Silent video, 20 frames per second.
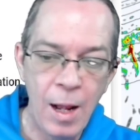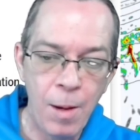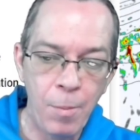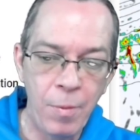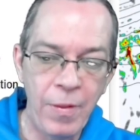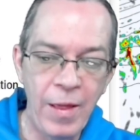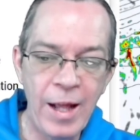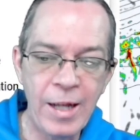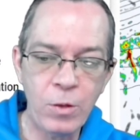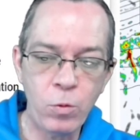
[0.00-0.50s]

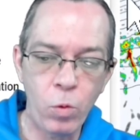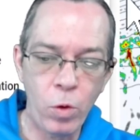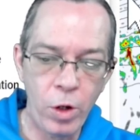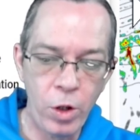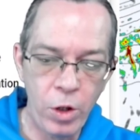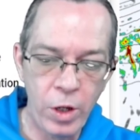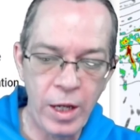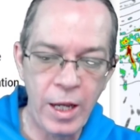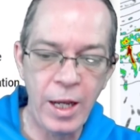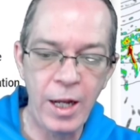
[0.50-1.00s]
But that's where
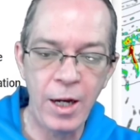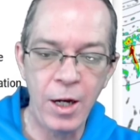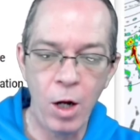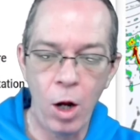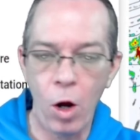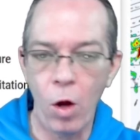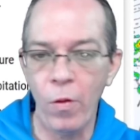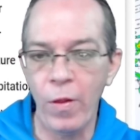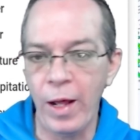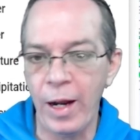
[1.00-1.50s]
you're getting
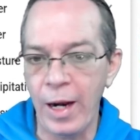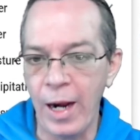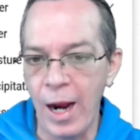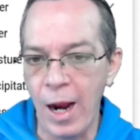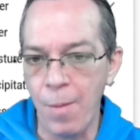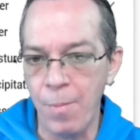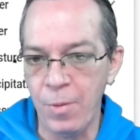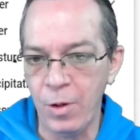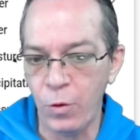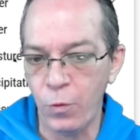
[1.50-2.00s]
all that
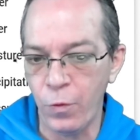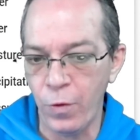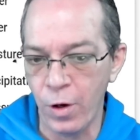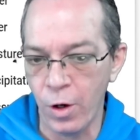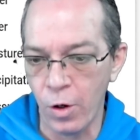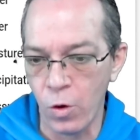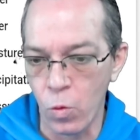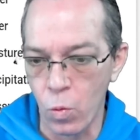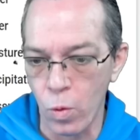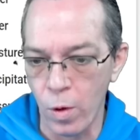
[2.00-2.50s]

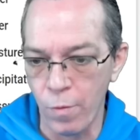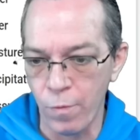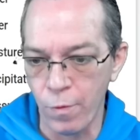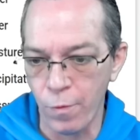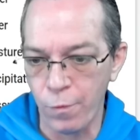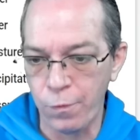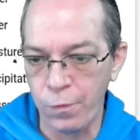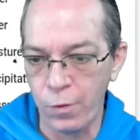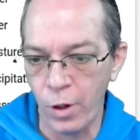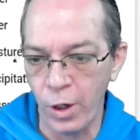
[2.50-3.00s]
atmospheric
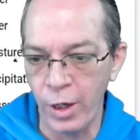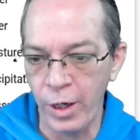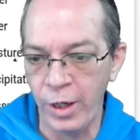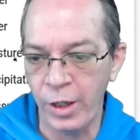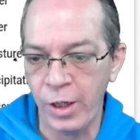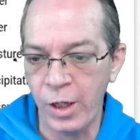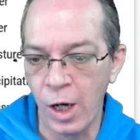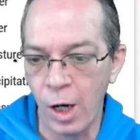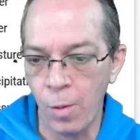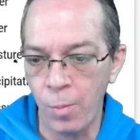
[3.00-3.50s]
river
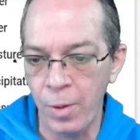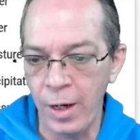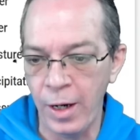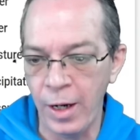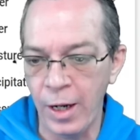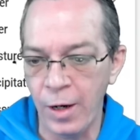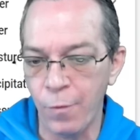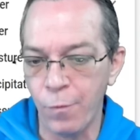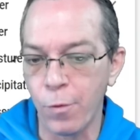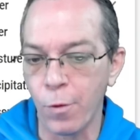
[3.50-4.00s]
flooding coming
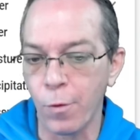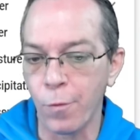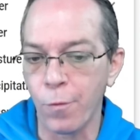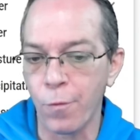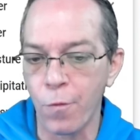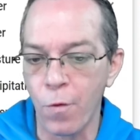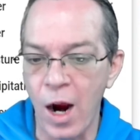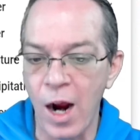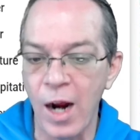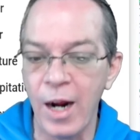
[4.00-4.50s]
in for
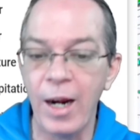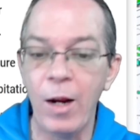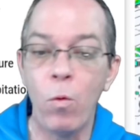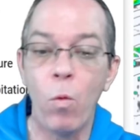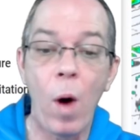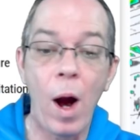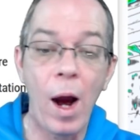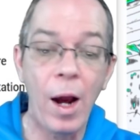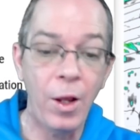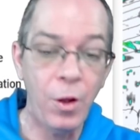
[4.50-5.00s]
Friday,
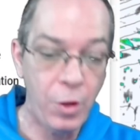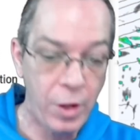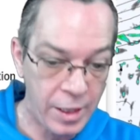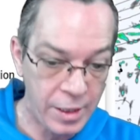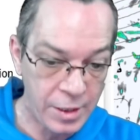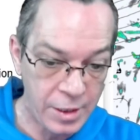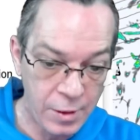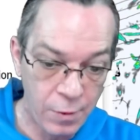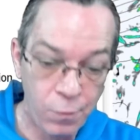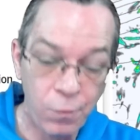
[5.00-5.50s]
while you
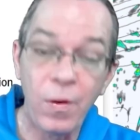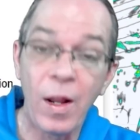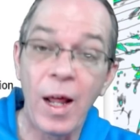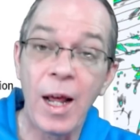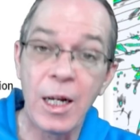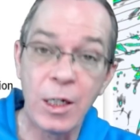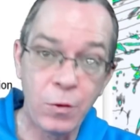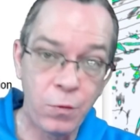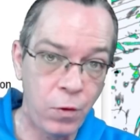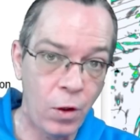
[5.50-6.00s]
get some
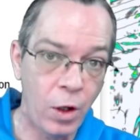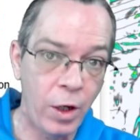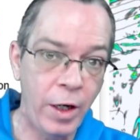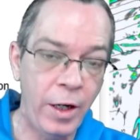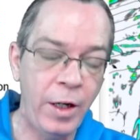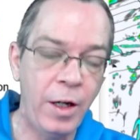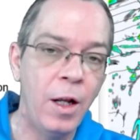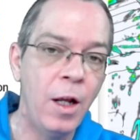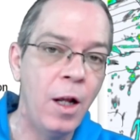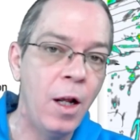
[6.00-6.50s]
flash
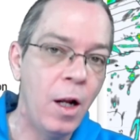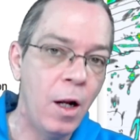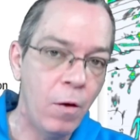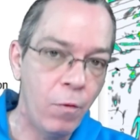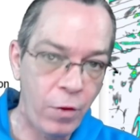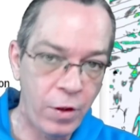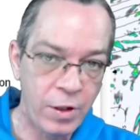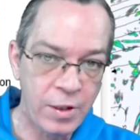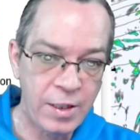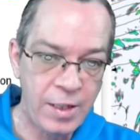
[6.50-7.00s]
flooding
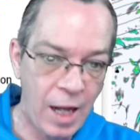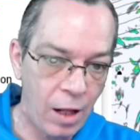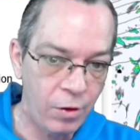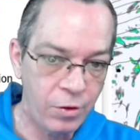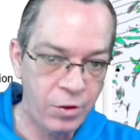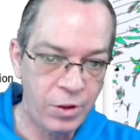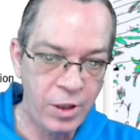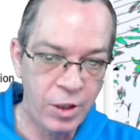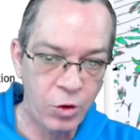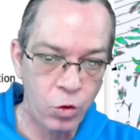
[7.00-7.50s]
for the
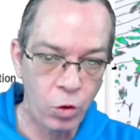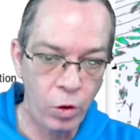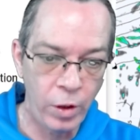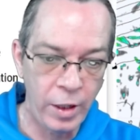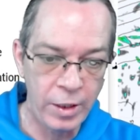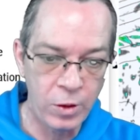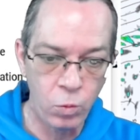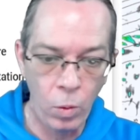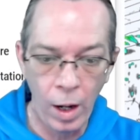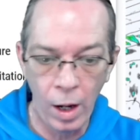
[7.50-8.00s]
south central
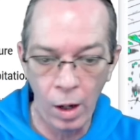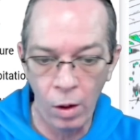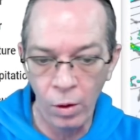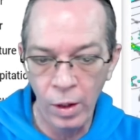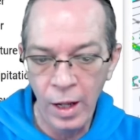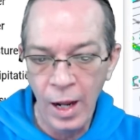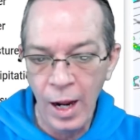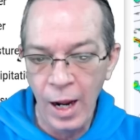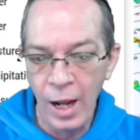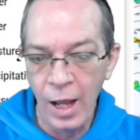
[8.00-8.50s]
as well.
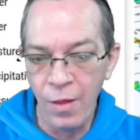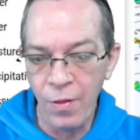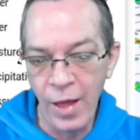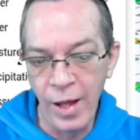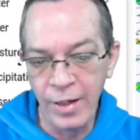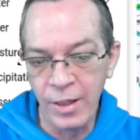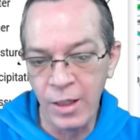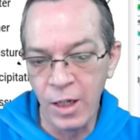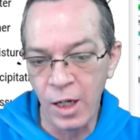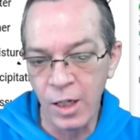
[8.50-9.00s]
And
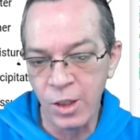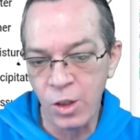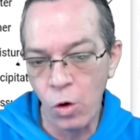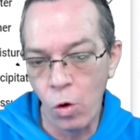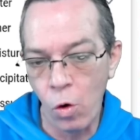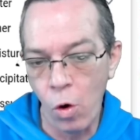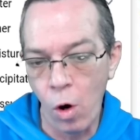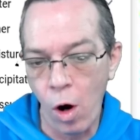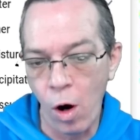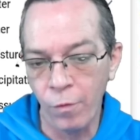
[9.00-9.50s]
that does
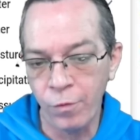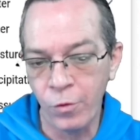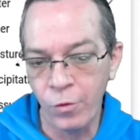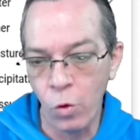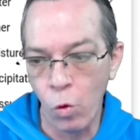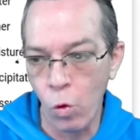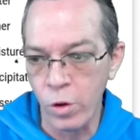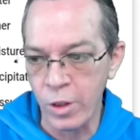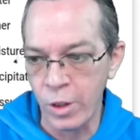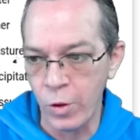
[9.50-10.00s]
go off
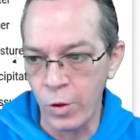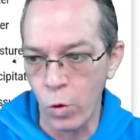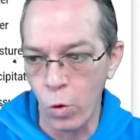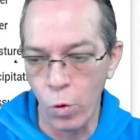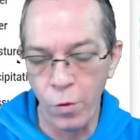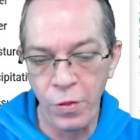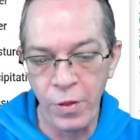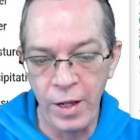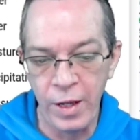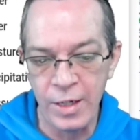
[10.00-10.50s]
towards the
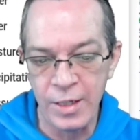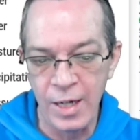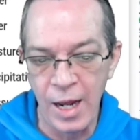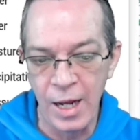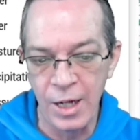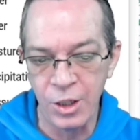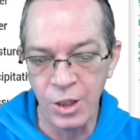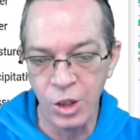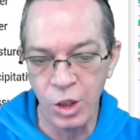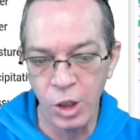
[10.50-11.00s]
northeast
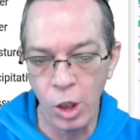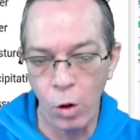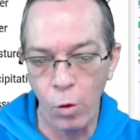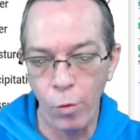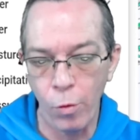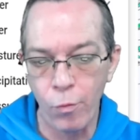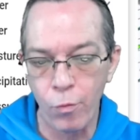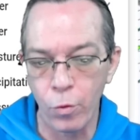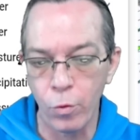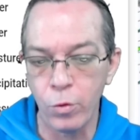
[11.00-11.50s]
as you go
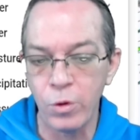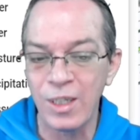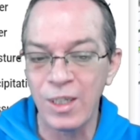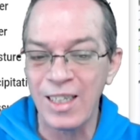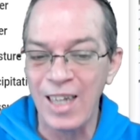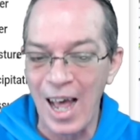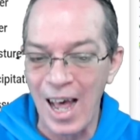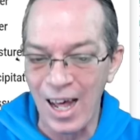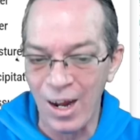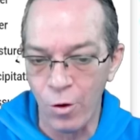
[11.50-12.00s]
through
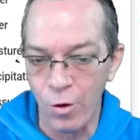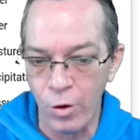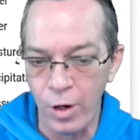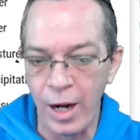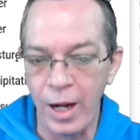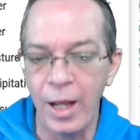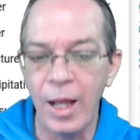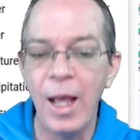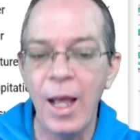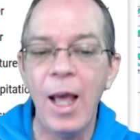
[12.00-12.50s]

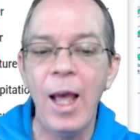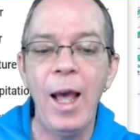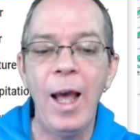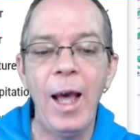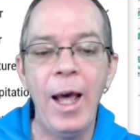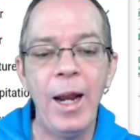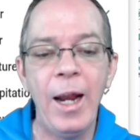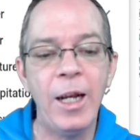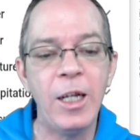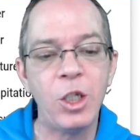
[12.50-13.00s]
Saturday.
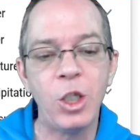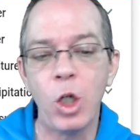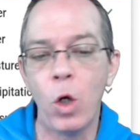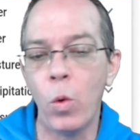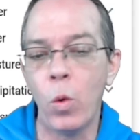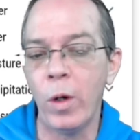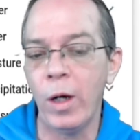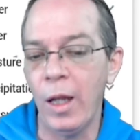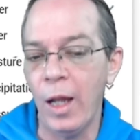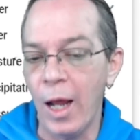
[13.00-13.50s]
And it's
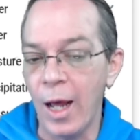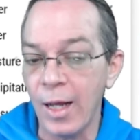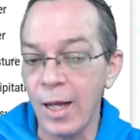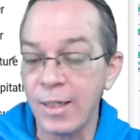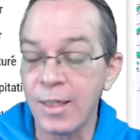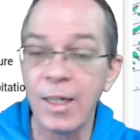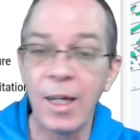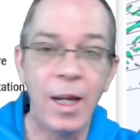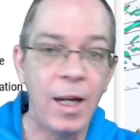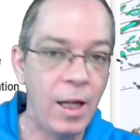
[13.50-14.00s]
showing
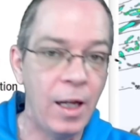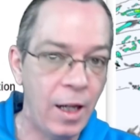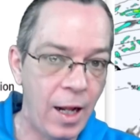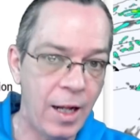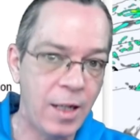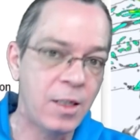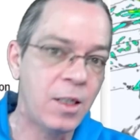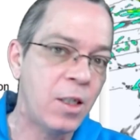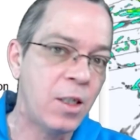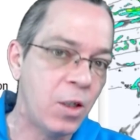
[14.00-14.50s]
less and
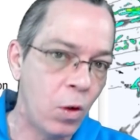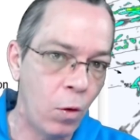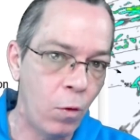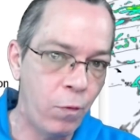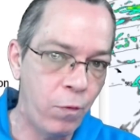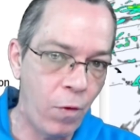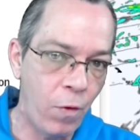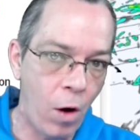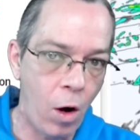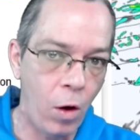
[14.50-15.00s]
less
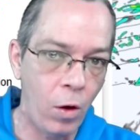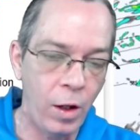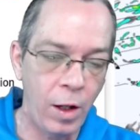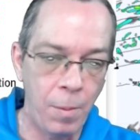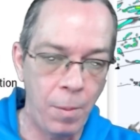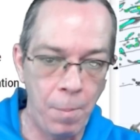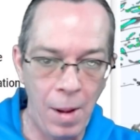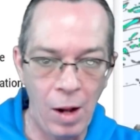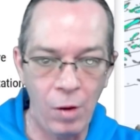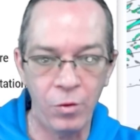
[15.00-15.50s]
snowfall
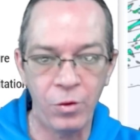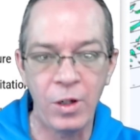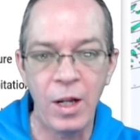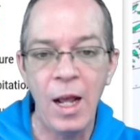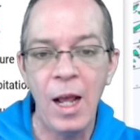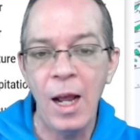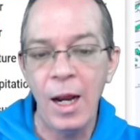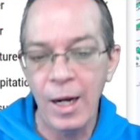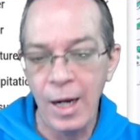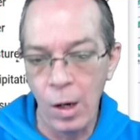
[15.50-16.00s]
amounts.
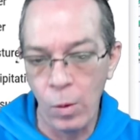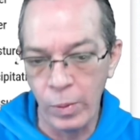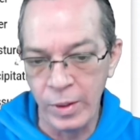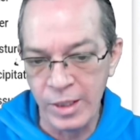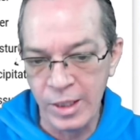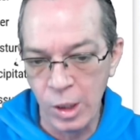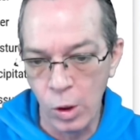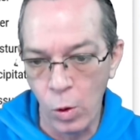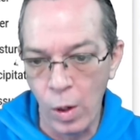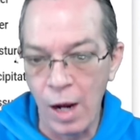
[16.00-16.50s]
Now, we
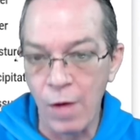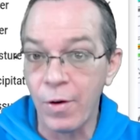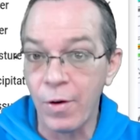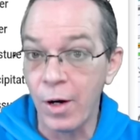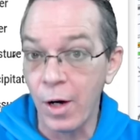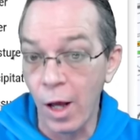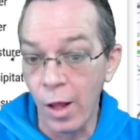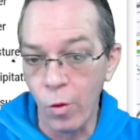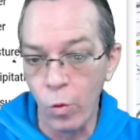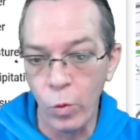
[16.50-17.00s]
still
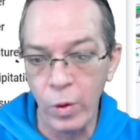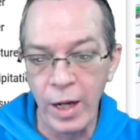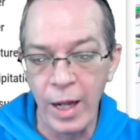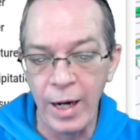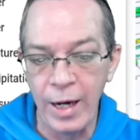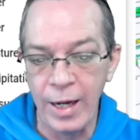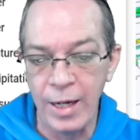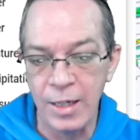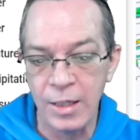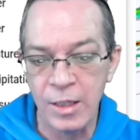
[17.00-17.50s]
another one
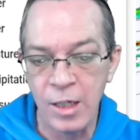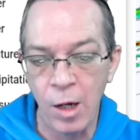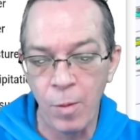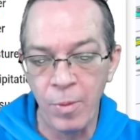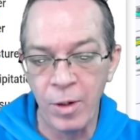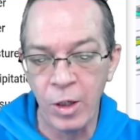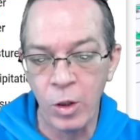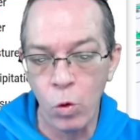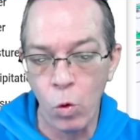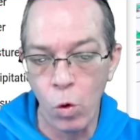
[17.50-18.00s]
that is
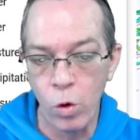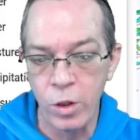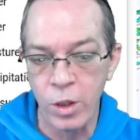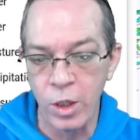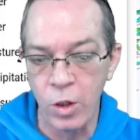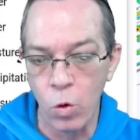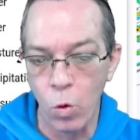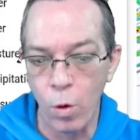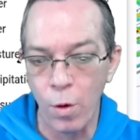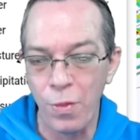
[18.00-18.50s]
coming towards
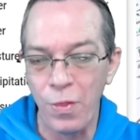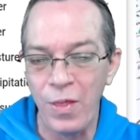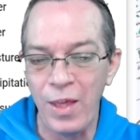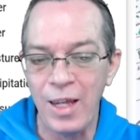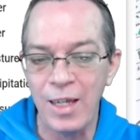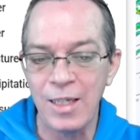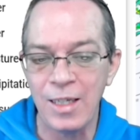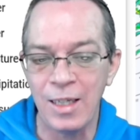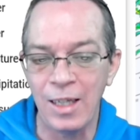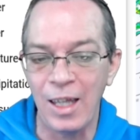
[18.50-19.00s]
the
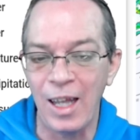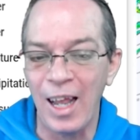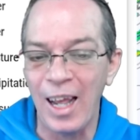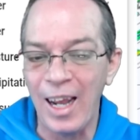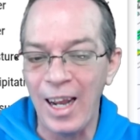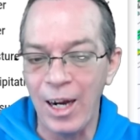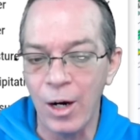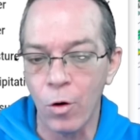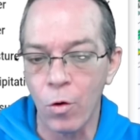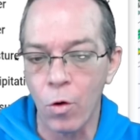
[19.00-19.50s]
northeast
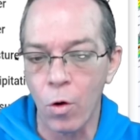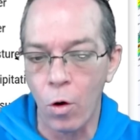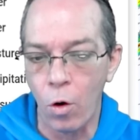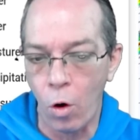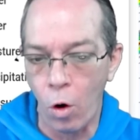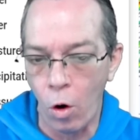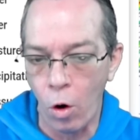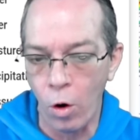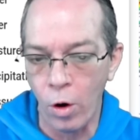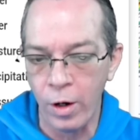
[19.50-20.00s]
later
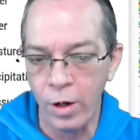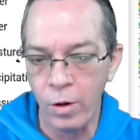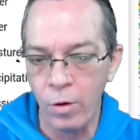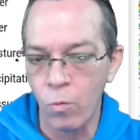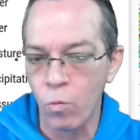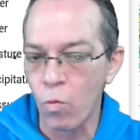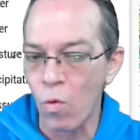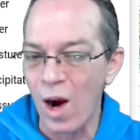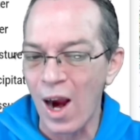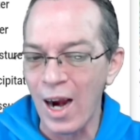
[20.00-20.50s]
on,
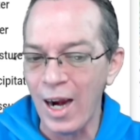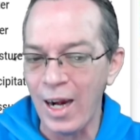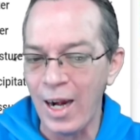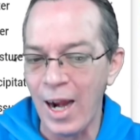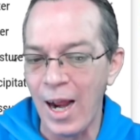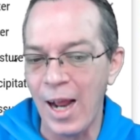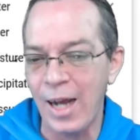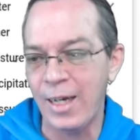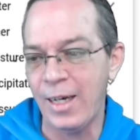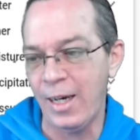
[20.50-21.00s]
right
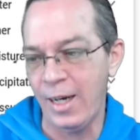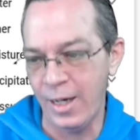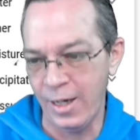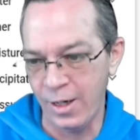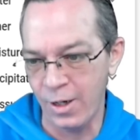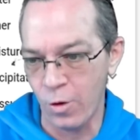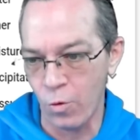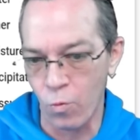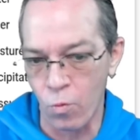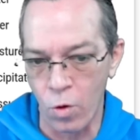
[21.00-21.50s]
at the
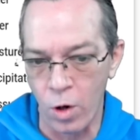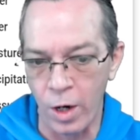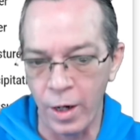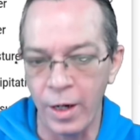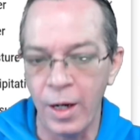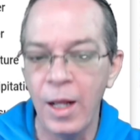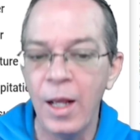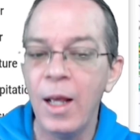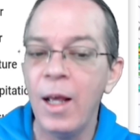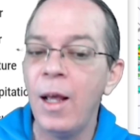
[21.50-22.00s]
end of the run.